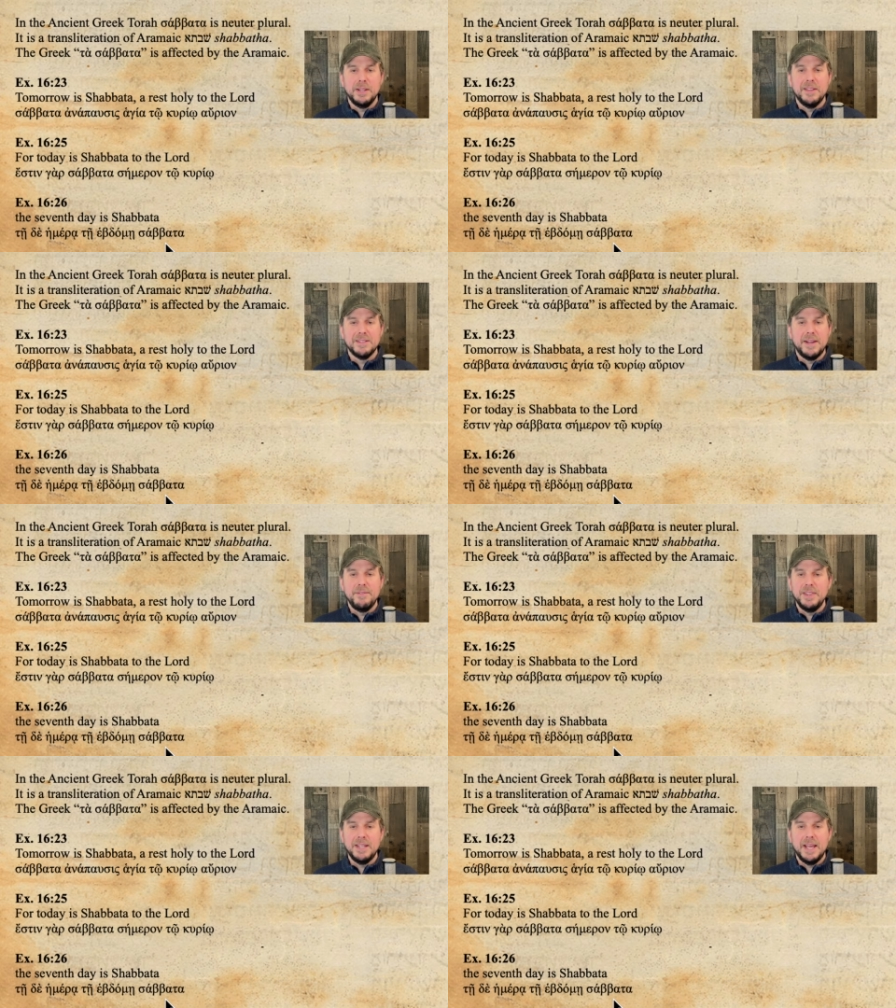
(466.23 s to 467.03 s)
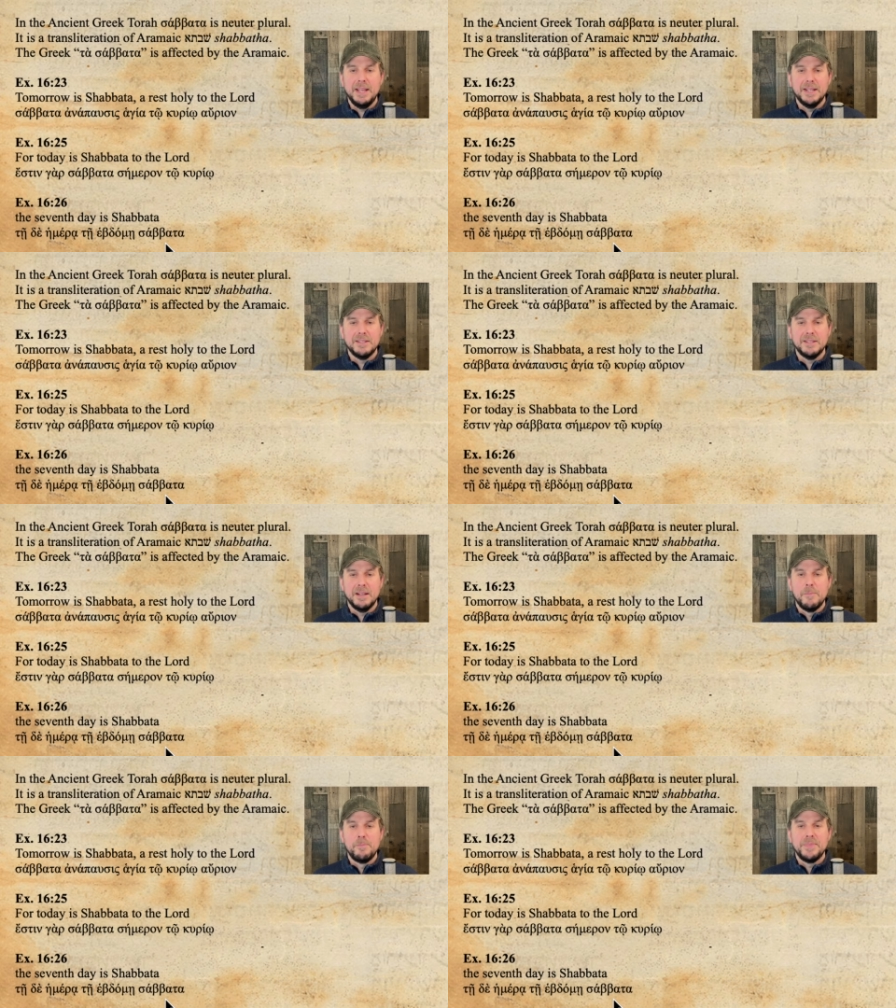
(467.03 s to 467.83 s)
The seventh day is
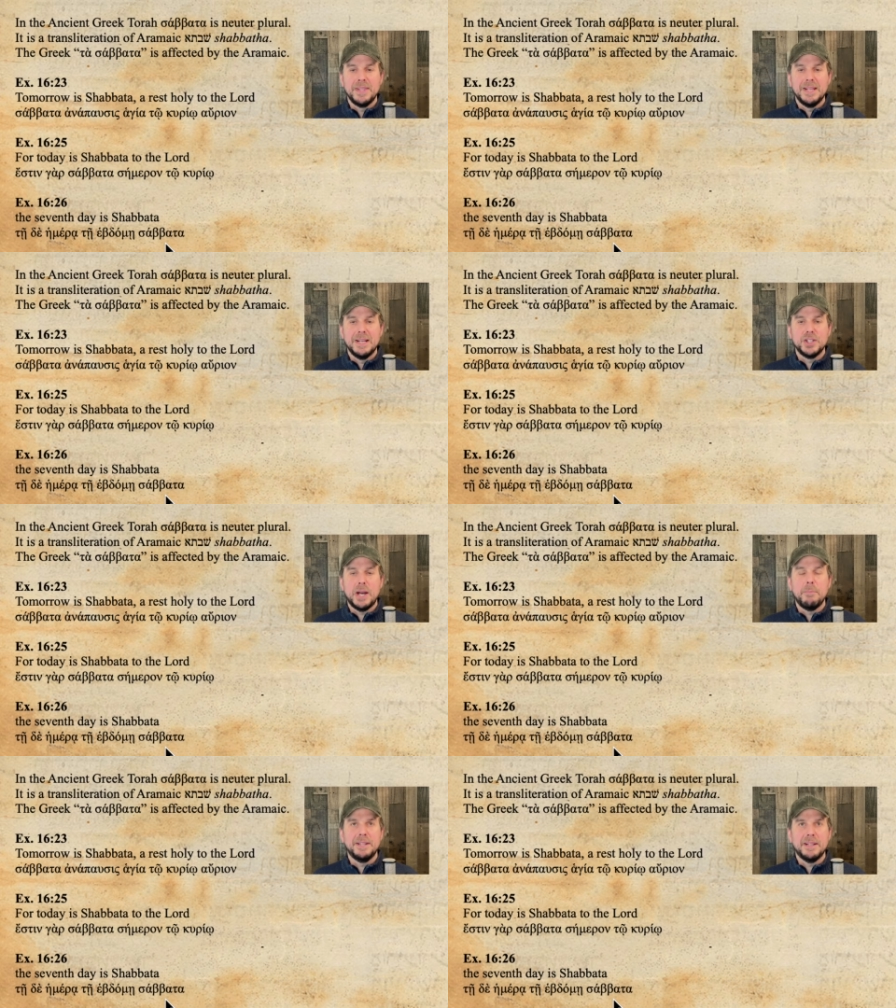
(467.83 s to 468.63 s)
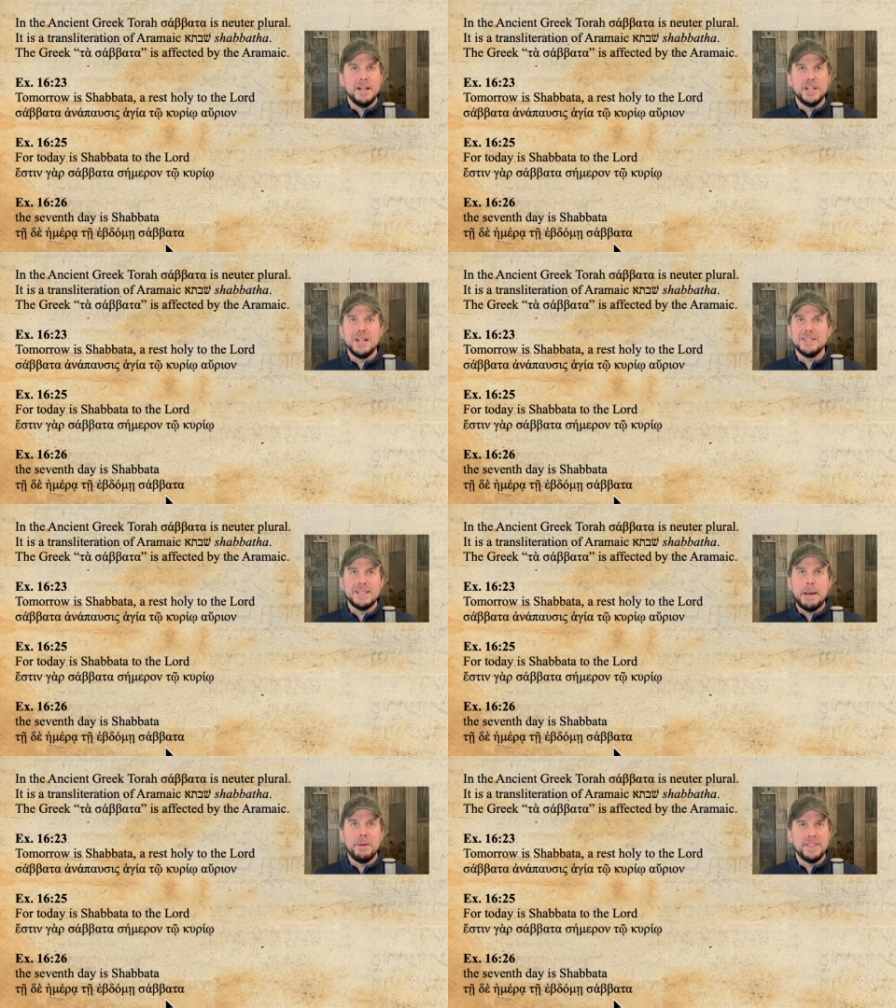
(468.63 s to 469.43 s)
Shabbatah, not
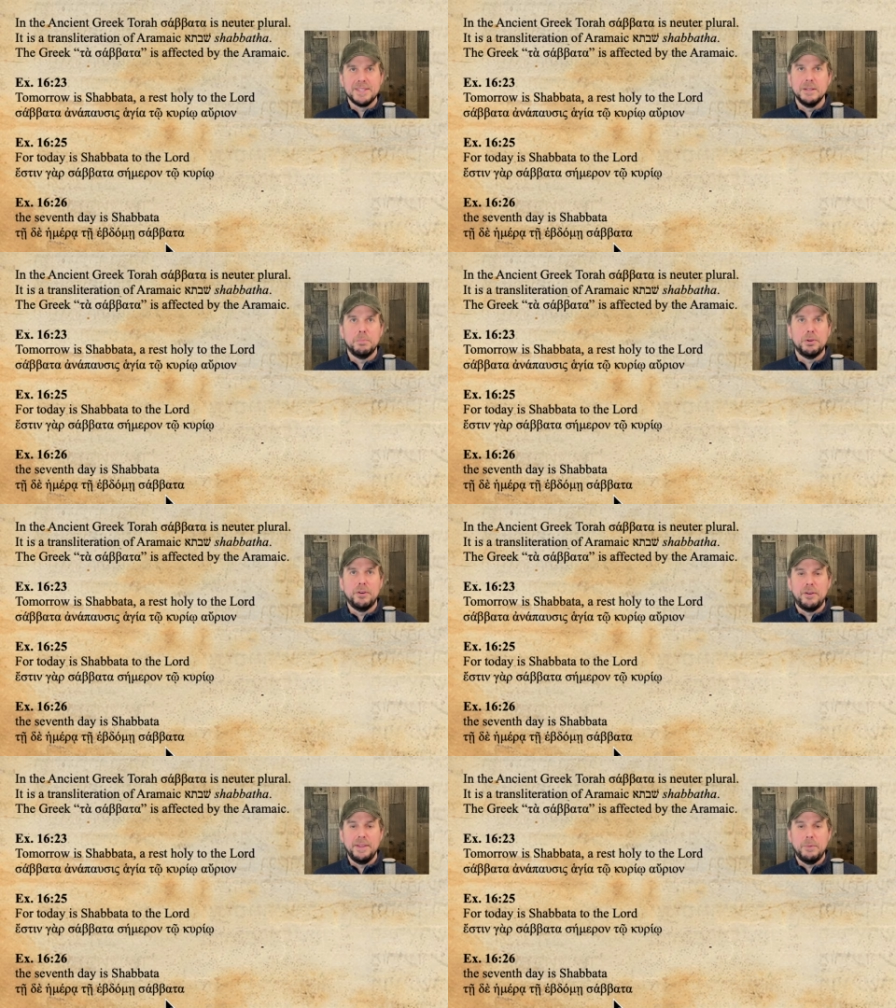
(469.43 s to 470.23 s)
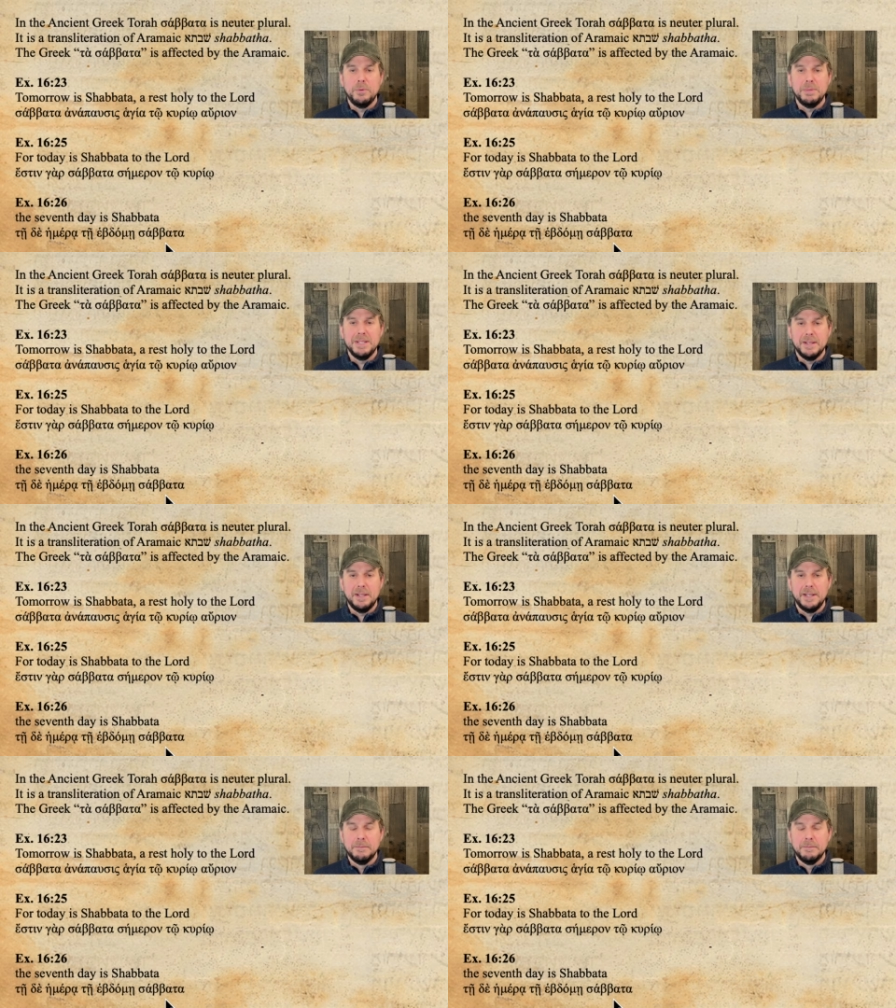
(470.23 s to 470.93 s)
Sabbaths, plural. That would be silly.